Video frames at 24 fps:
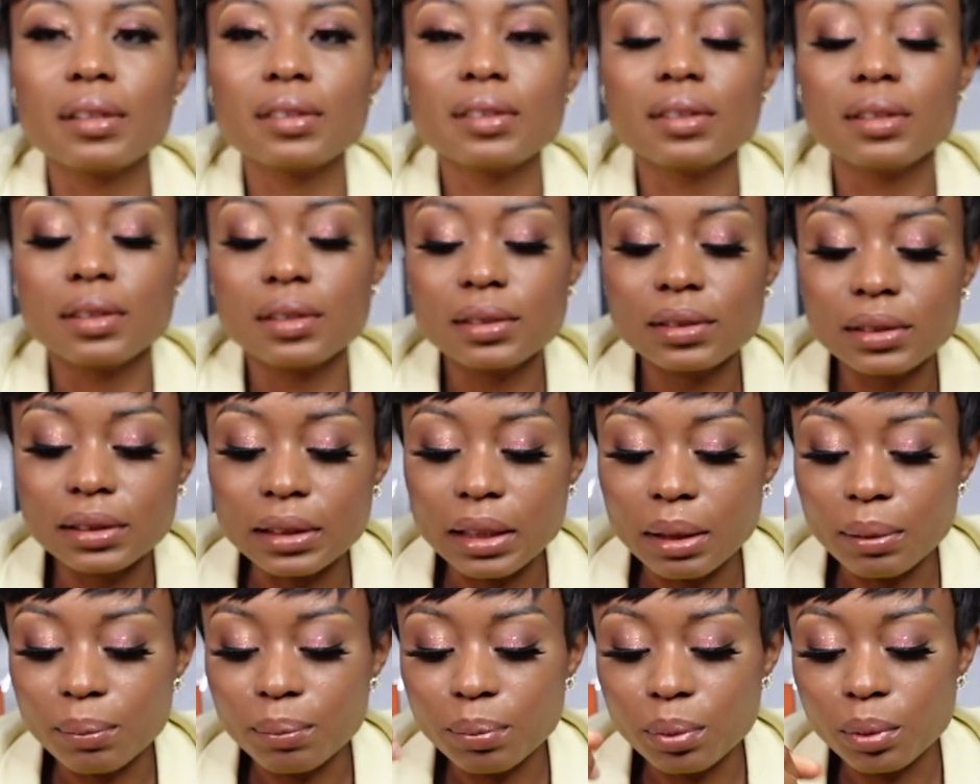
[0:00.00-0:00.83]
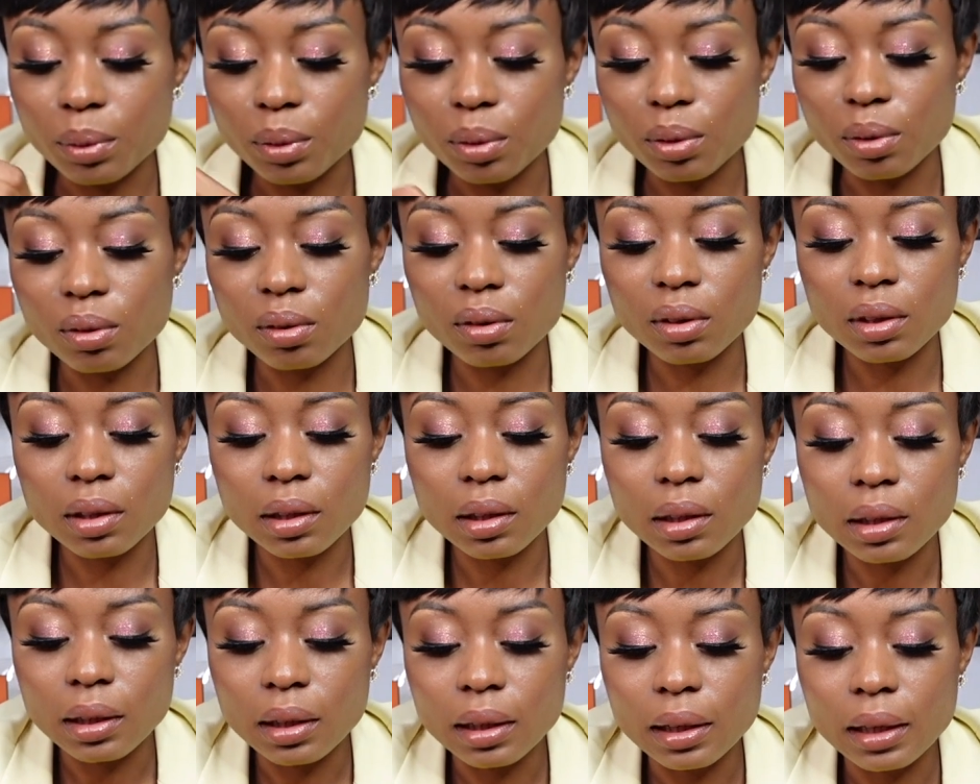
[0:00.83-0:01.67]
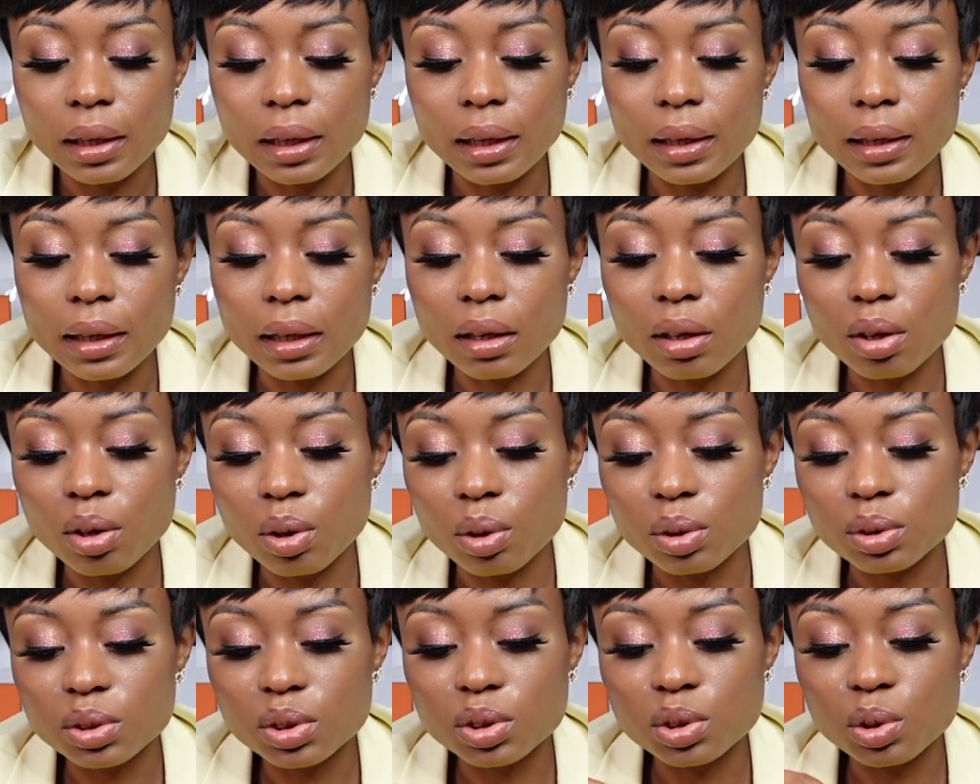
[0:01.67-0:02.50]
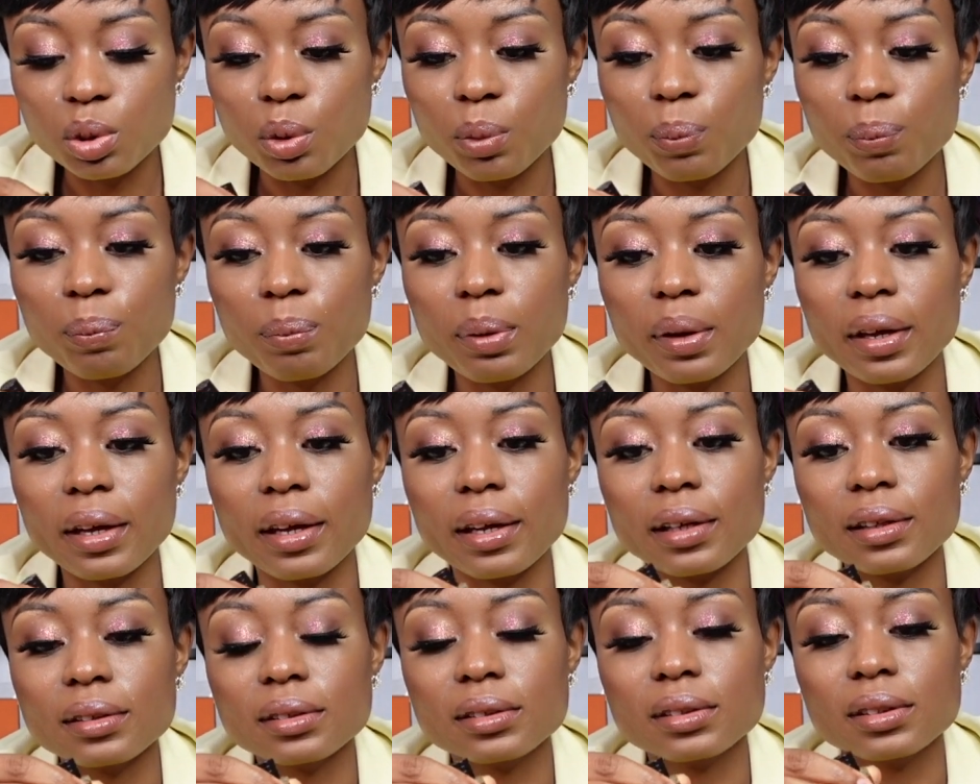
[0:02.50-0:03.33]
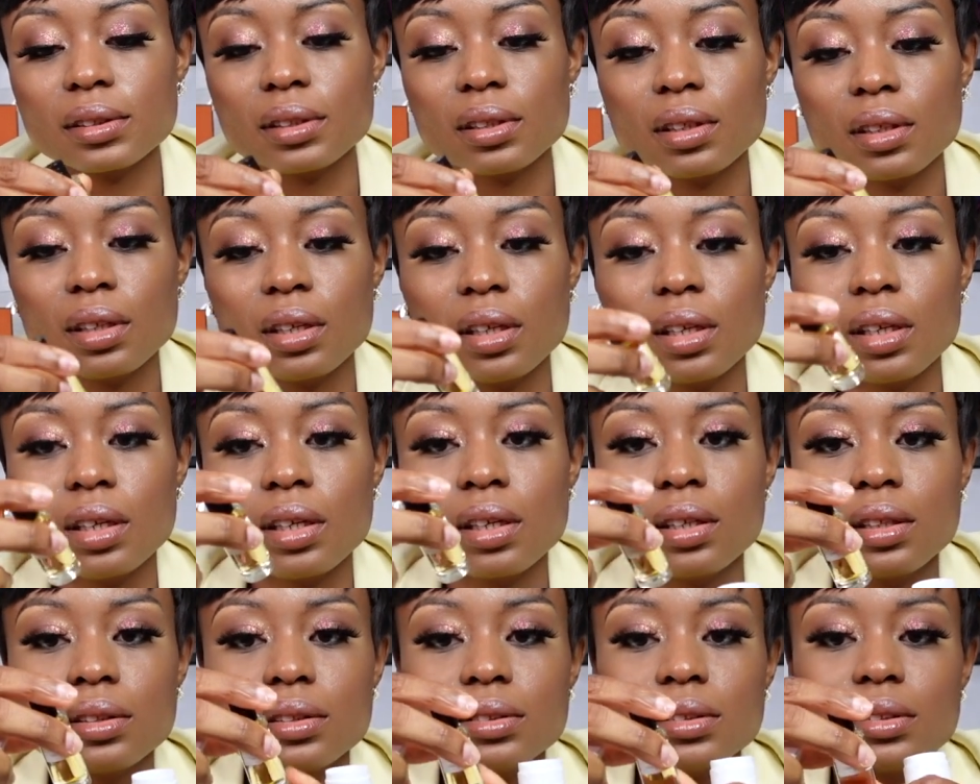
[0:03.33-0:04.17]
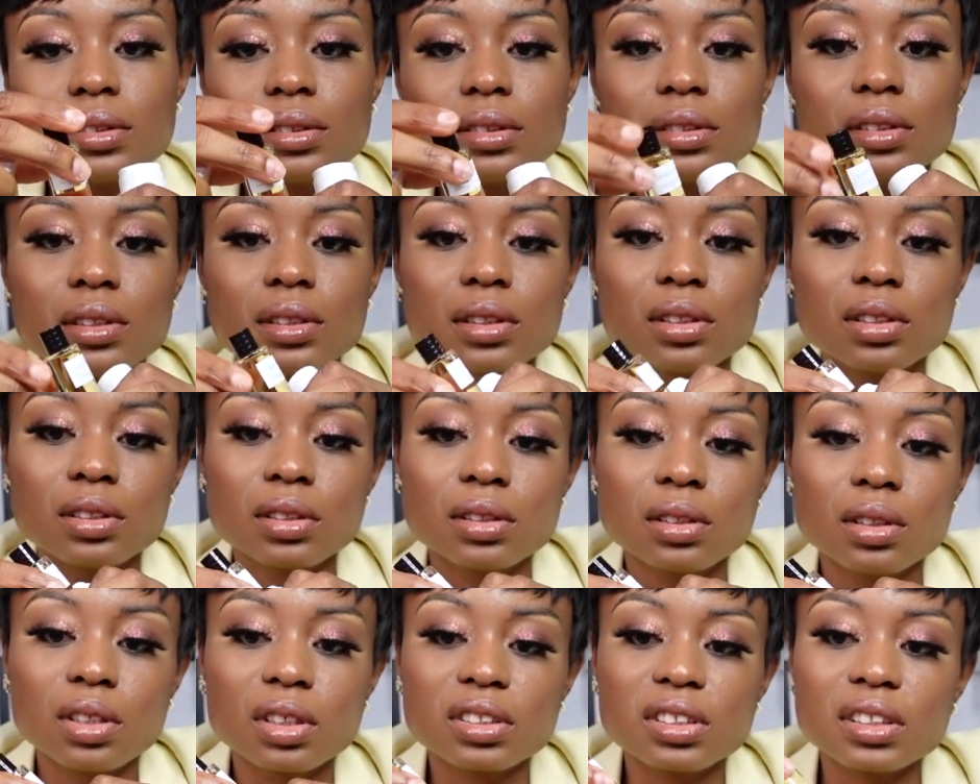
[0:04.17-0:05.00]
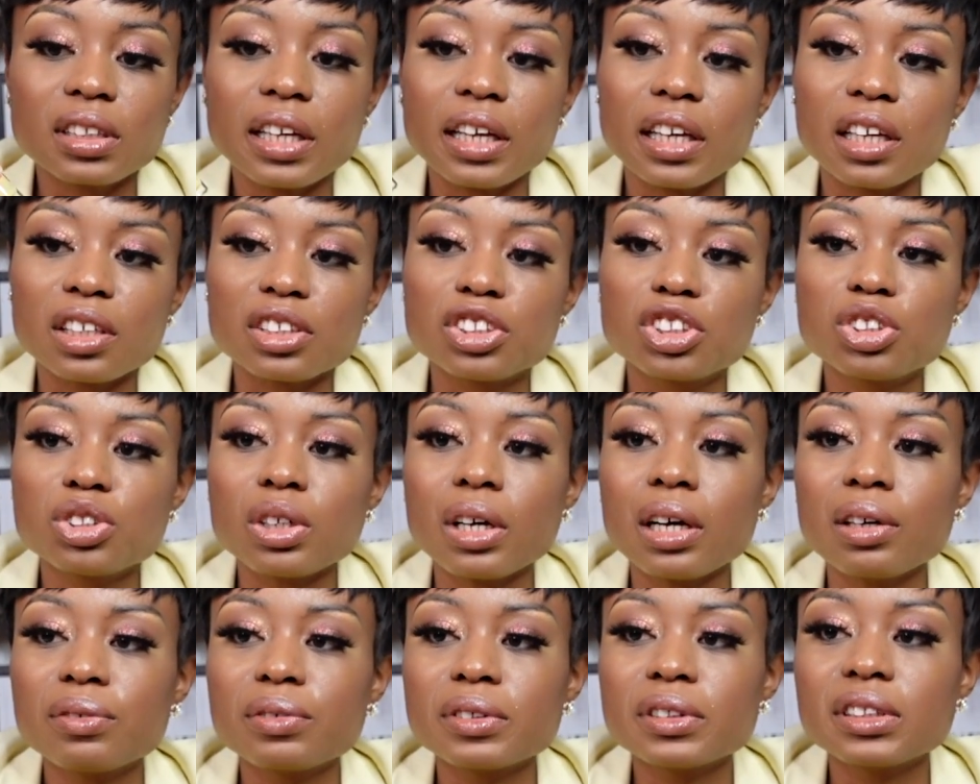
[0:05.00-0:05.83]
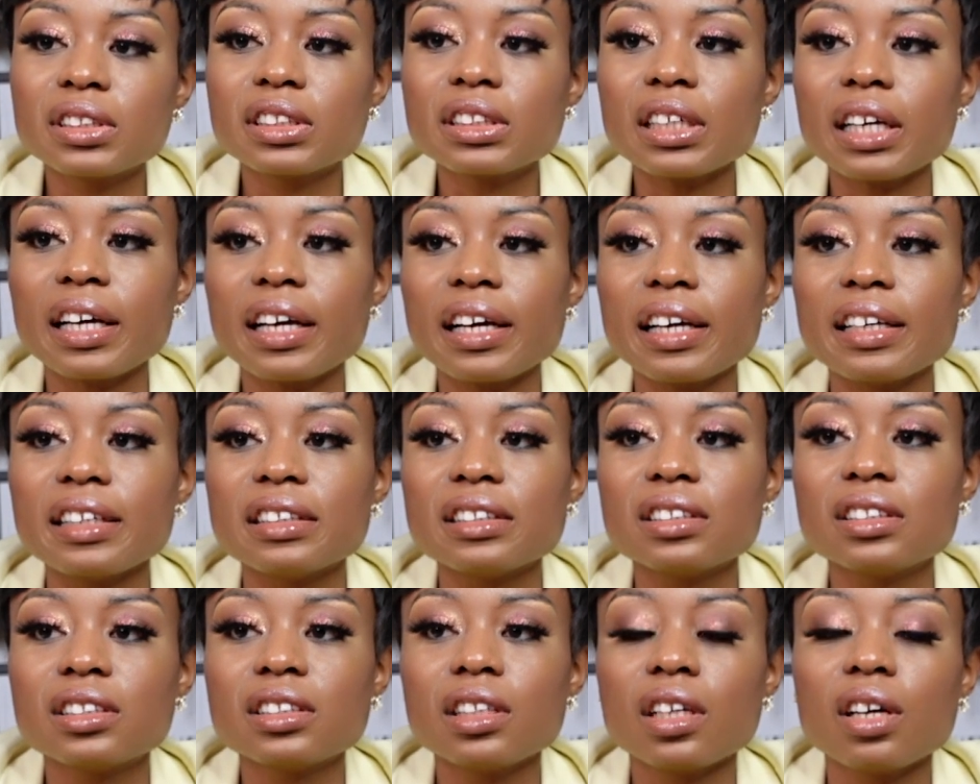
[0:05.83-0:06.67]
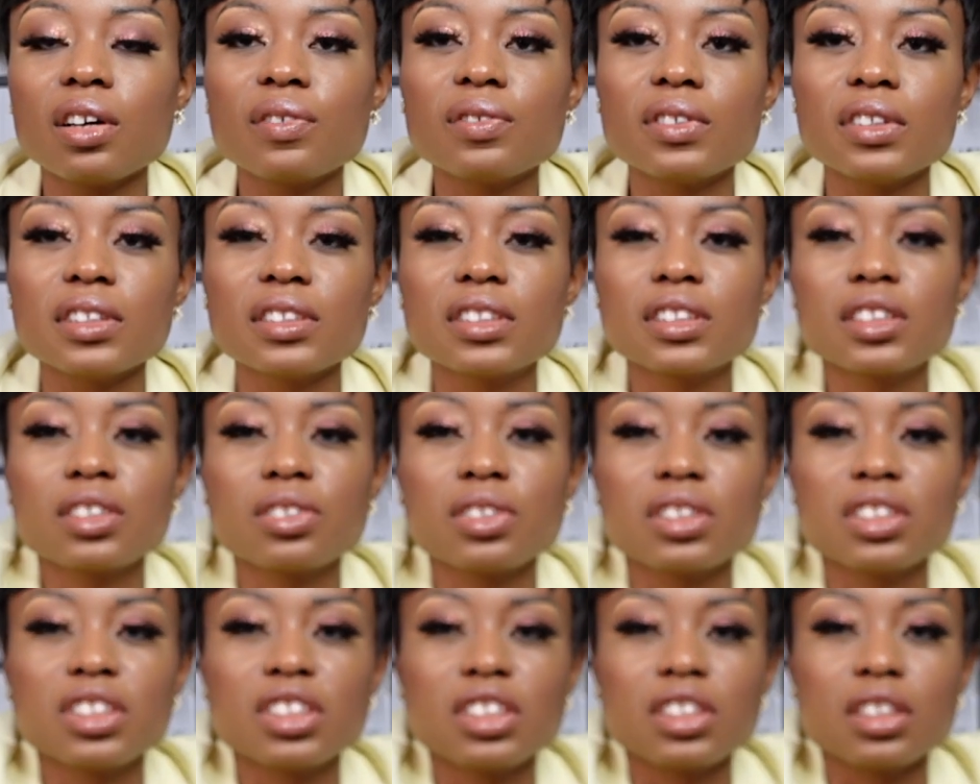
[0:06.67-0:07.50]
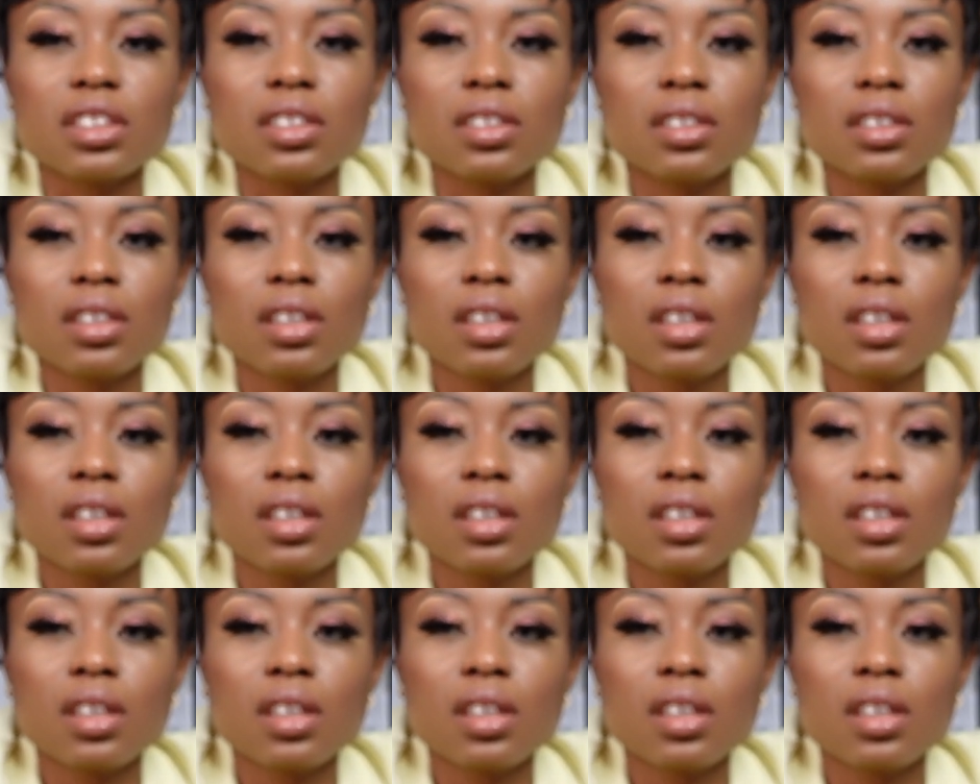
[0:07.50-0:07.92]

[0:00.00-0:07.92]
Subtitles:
the sample, and I also picked, looks like a travel size of this Christian